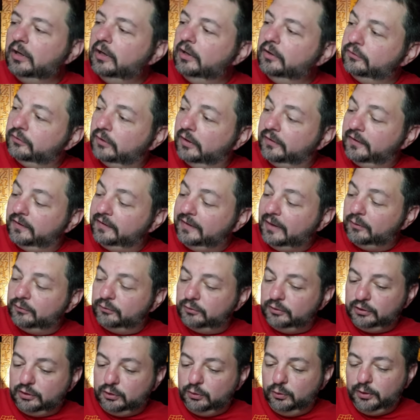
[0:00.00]
So I thought that was
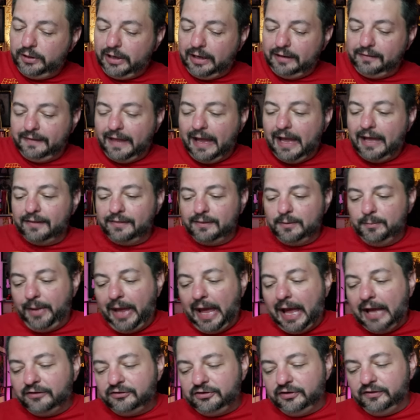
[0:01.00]
really cool. We got that, the
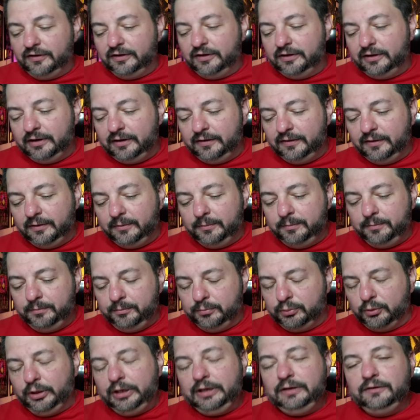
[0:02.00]
patch and the and the
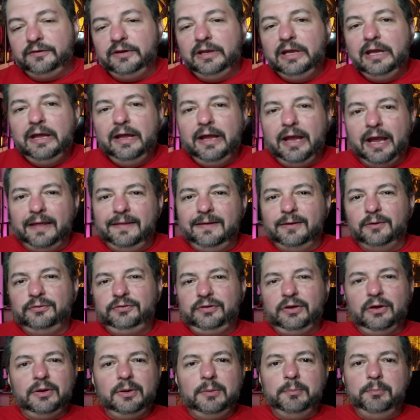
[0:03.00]
print. And they're
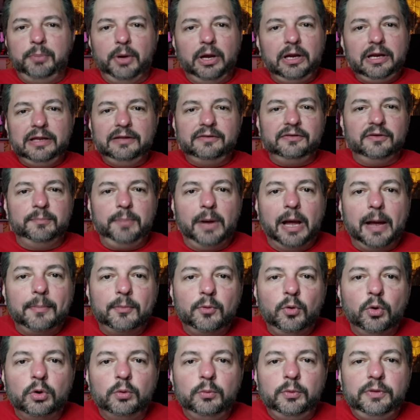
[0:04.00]
selling buckets of
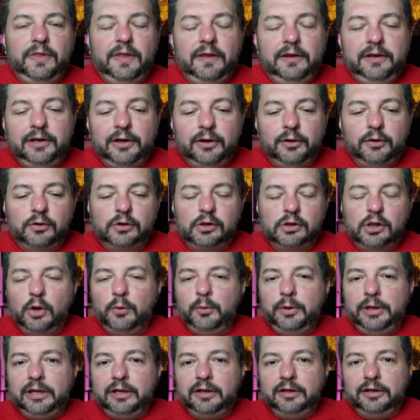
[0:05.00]
popcorn with, you know,
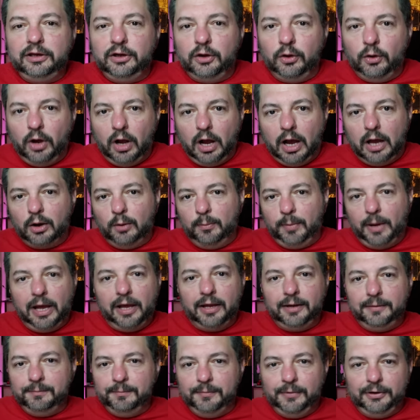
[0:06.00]
glowing, you know,
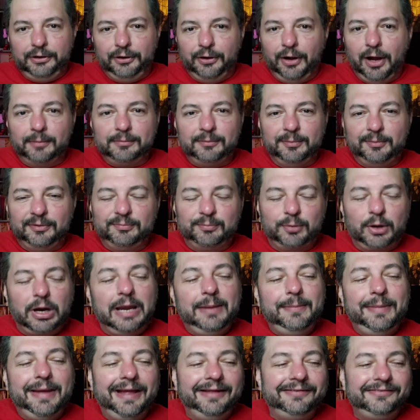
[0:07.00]
Autobot, you know, Optimus
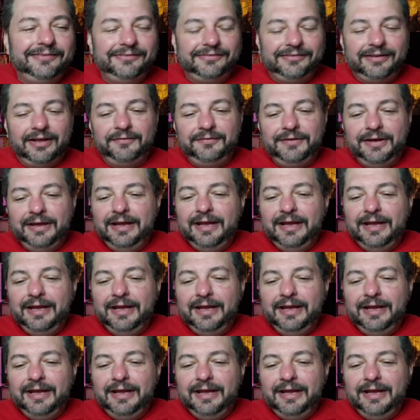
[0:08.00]
Prime heads and stuff.